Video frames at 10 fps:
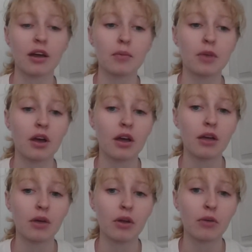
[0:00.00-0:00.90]
I'm not
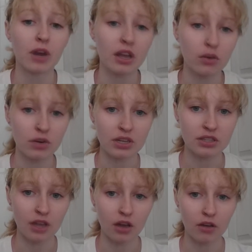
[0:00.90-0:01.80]
running a
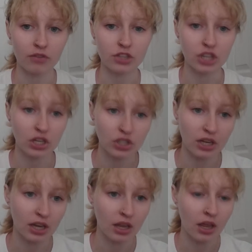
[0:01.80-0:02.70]
risk of changing
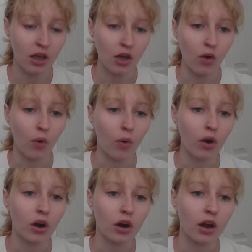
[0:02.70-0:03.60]
it
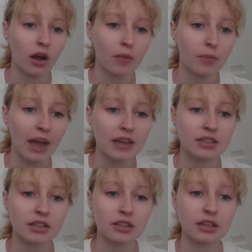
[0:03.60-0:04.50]
or
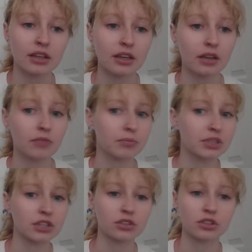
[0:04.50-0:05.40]
accidentally
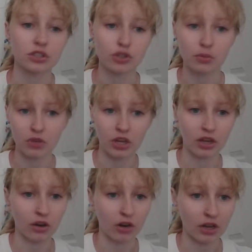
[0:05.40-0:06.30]
potentially distributing
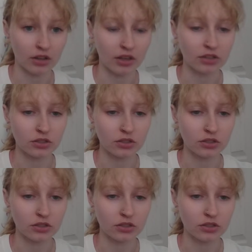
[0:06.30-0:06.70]
it or anything.